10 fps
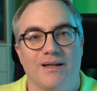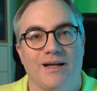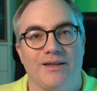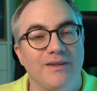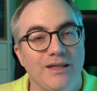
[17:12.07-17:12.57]

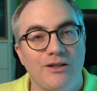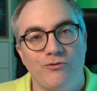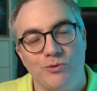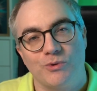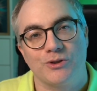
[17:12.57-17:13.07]
I think
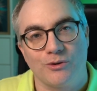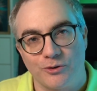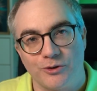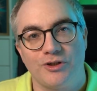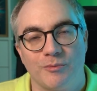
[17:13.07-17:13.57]
if you want to
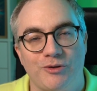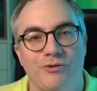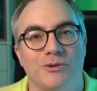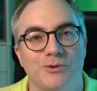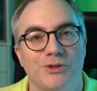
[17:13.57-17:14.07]
learn geometry
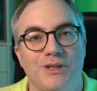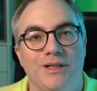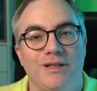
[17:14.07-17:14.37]
nodes,